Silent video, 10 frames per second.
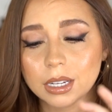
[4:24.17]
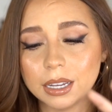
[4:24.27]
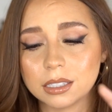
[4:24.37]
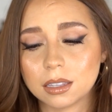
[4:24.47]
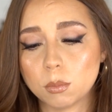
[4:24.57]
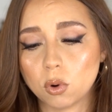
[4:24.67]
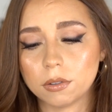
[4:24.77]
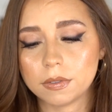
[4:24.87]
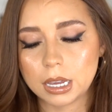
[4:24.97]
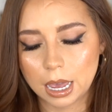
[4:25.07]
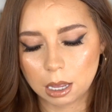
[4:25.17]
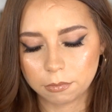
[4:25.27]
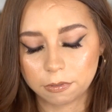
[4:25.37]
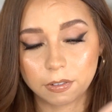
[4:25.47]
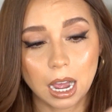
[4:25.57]
It's the Morphe
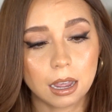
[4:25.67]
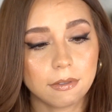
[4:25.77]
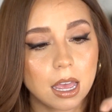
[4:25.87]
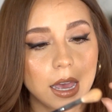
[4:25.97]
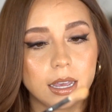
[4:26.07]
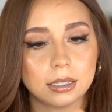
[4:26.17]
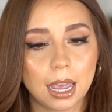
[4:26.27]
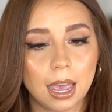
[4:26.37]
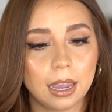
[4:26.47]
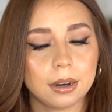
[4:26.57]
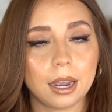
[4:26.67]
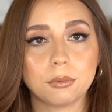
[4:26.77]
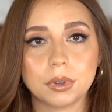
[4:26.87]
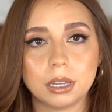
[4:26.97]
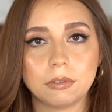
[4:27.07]
M510. I
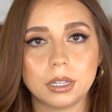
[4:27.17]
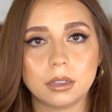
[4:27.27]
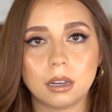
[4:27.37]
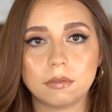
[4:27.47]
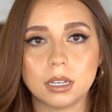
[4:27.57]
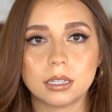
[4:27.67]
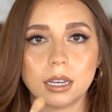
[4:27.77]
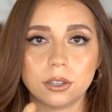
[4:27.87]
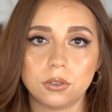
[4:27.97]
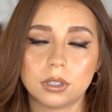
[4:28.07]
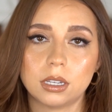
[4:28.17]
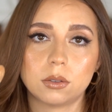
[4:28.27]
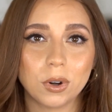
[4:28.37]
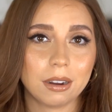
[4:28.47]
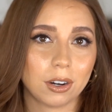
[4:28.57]
really, really love this. I use this
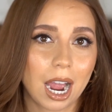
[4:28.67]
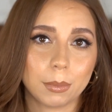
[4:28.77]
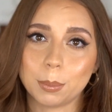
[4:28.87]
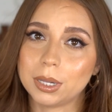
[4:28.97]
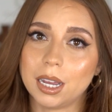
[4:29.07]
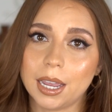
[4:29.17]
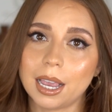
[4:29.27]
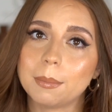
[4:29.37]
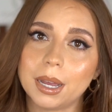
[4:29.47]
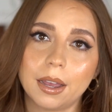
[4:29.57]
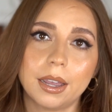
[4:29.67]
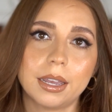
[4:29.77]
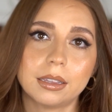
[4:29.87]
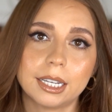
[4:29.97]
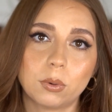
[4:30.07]
whenever I'm applying
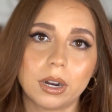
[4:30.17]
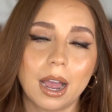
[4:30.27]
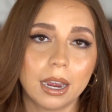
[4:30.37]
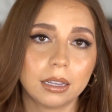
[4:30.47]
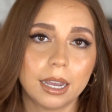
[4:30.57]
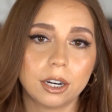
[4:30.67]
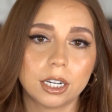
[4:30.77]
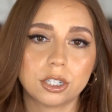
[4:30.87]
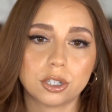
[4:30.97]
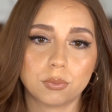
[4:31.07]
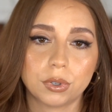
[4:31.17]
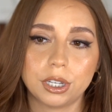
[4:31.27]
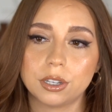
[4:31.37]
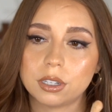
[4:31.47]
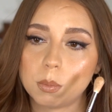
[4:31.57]
my liquid highlighter. It's just really
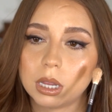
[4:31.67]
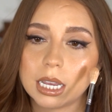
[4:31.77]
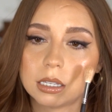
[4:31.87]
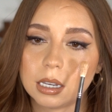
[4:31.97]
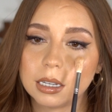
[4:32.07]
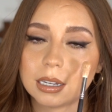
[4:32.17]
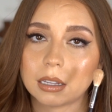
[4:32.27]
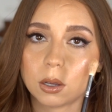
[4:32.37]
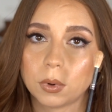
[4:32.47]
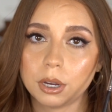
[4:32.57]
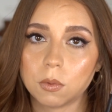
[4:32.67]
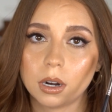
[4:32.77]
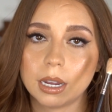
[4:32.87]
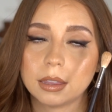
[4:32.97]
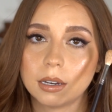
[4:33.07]
good to place it exactly where you
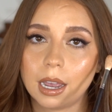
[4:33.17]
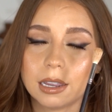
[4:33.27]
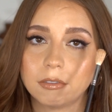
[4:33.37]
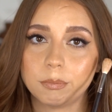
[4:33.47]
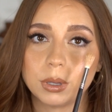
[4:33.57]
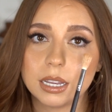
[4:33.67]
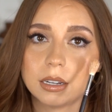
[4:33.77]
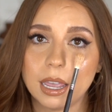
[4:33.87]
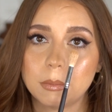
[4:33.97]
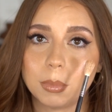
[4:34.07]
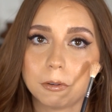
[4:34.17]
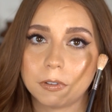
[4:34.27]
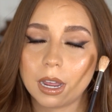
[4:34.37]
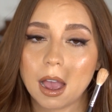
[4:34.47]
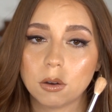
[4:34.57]
want it and then kind of blend it and buff
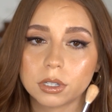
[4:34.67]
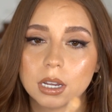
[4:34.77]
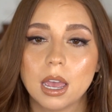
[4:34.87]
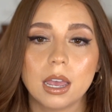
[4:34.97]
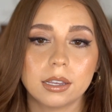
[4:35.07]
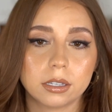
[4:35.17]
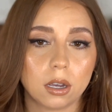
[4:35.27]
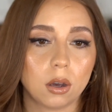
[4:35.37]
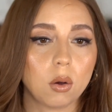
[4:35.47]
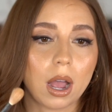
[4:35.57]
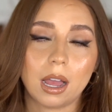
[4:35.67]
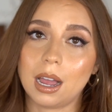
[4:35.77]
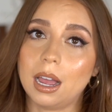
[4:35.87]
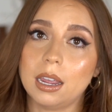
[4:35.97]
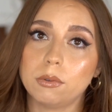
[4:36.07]
it out. So
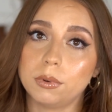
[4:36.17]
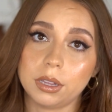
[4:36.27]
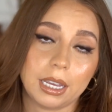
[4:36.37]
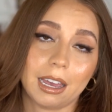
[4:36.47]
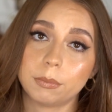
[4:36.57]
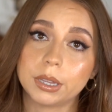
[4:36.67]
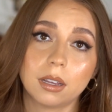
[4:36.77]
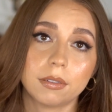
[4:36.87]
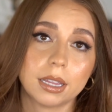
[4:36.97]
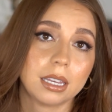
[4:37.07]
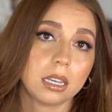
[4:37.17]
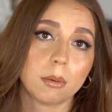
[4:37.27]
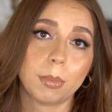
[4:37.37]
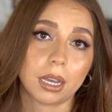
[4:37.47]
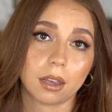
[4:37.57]
I really have been loving
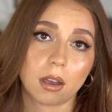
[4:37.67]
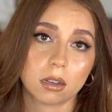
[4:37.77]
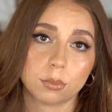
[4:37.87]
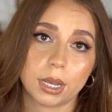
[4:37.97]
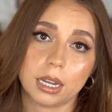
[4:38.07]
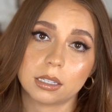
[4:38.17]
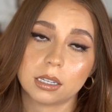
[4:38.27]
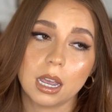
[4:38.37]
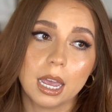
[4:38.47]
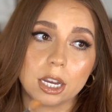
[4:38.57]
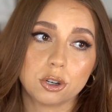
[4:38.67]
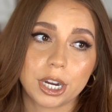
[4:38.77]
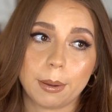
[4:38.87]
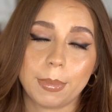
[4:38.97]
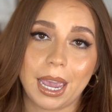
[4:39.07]
the Becca Cosmetics
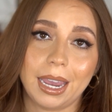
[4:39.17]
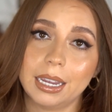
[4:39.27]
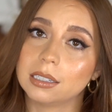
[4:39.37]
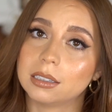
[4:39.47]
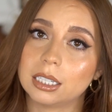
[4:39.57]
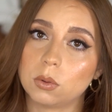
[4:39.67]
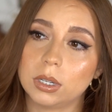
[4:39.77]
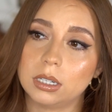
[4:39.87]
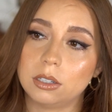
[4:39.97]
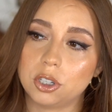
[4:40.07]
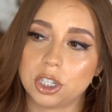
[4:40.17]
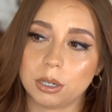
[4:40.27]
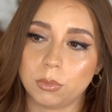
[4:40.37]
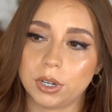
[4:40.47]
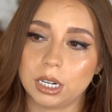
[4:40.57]
Champagne Liquid
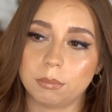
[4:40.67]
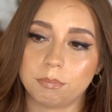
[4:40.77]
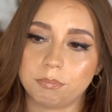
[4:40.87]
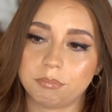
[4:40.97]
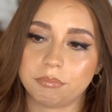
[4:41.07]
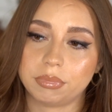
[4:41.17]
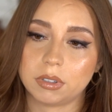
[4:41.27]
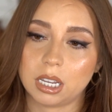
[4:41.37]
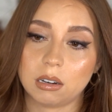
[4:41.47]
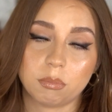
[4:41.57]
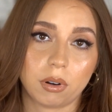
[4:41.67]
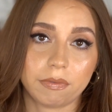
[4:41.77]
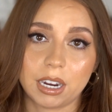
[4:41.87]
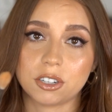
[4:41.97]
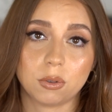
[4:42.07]
Shimmering Skin
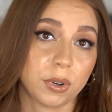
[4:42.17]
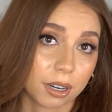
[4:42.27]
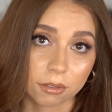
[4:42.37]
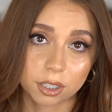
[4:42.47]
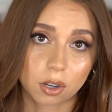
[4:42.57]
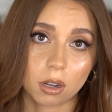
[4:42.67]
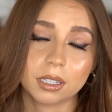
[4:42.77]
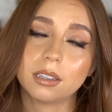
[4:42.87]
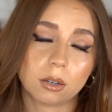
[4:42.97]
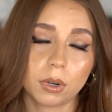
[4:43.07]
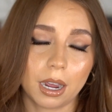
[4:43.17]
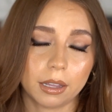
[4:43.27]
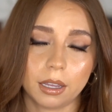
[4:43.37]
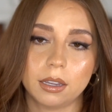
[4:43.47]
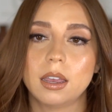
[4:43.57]
Perfector, whatever it's called, liquid
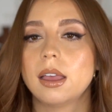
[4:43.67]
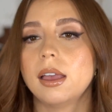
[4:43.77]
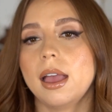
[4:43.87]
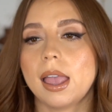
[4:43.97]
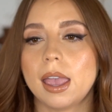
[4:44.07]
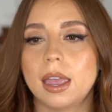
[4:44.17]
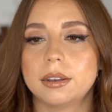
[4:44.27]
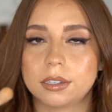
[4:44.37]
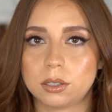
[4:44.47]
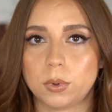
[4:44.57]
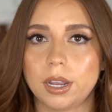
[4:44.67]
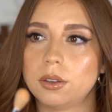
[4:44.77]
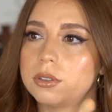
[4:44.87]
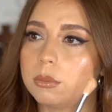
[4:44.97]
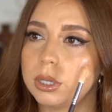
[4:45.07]
highlight. And this is what I
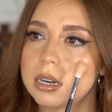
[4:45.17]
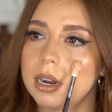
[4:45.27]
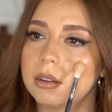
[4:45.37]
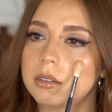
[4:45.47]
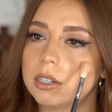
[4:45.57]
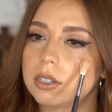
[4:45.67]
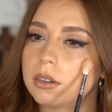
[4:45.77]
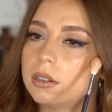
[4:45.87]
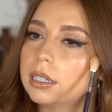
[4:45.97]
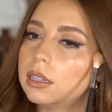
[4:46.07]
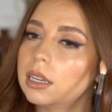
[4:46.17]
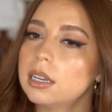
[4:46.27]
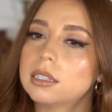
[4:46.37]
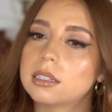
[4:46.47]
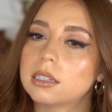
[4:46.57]
use to blend it out. So I just go like
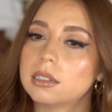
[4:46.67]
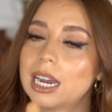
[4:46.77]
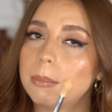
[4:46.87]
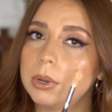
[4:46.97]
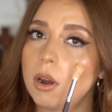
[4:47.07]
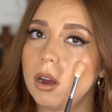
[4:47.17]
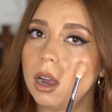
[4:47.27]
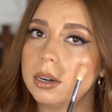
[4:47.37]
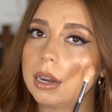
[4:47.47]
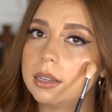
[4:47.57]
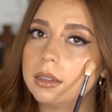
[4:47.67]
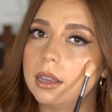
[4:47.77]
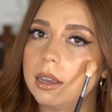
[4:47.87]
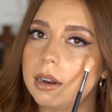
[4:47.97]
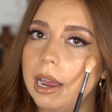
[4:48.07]
this, tap it on, and
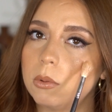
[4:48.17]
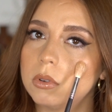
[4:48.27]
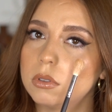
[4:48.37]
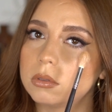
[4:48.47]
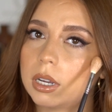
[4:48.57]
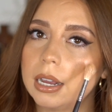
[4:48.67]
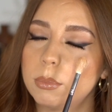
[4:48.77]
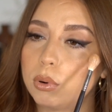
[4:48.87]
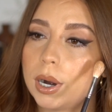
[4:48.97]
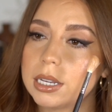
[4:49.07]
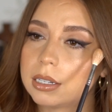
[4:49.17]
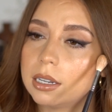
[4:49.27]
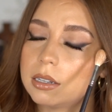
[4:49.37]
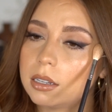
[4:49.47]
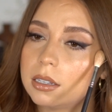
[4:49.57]
then I will kind of press it
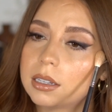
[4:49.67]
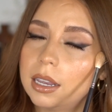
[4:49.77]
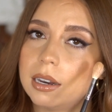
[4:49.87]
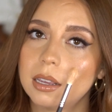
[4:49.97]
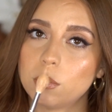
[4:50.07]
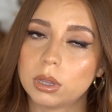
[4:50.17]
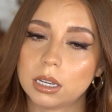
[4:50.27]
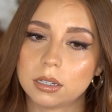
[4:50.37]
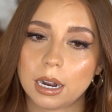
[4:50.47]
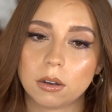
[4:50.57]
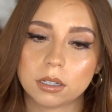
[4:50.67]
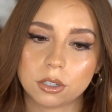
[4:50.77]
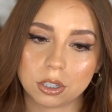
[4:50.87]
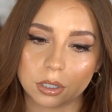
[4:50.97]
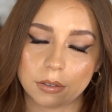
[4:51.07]
into the skin and blend it out. And it
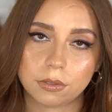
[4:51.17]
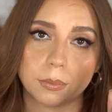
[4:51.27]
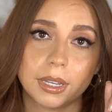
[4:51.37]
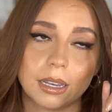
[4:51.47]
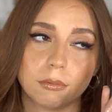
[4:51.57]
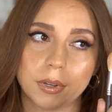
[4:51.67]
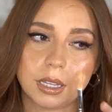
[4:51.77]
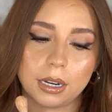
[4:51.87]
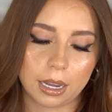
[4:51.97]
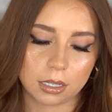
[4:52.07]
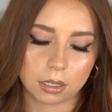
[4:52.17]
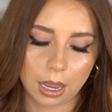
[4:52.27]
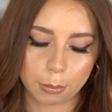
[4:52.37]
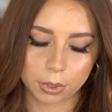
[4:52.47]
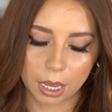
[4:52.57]
just gives me a really nice
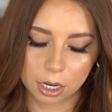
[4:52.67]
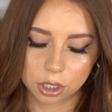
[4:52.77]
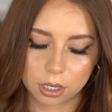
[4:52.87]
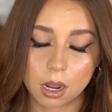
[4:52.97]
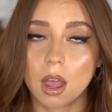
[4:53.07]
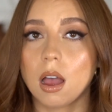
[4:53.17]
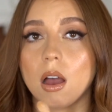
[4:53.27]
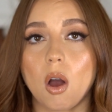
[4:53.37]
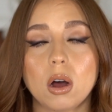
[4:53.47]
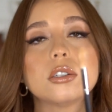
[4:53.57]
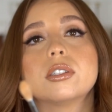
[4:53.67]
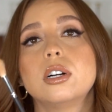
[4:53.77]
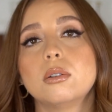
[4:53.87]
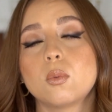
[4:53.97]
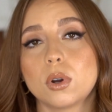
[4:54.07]
application.
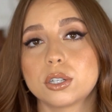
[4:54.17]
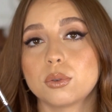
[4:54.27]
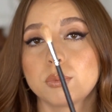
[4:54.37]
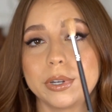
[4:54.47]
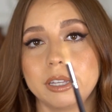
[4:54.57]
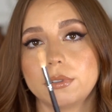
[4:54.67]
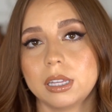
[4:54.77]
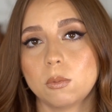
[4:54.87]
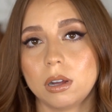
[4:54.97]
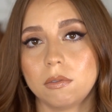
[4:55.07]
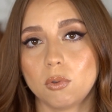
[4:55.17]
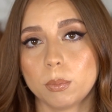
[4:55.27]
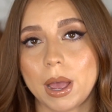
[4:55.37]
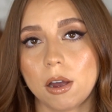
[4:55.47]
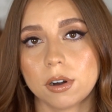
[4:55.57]
Also works really, really well for
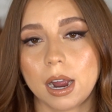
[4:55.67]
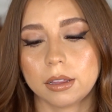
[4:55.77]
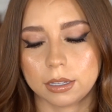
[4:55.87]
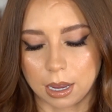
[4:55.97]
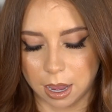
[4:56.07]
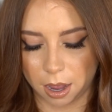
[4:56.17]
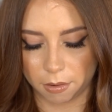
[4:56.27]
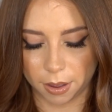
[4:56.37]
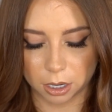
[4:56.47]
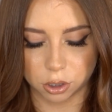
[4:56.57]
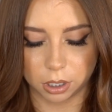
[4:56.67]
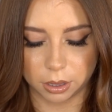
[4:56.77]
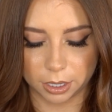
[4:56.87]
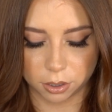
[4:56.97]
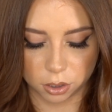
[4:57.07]
powder highlights. I have actually
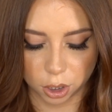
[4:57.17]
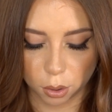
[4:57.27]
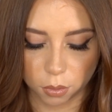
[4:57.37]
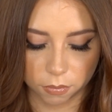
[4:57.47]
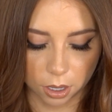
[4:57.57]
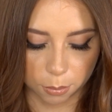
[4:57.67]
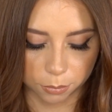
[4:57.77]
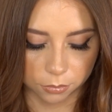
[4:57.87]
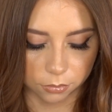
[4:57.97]
like two of them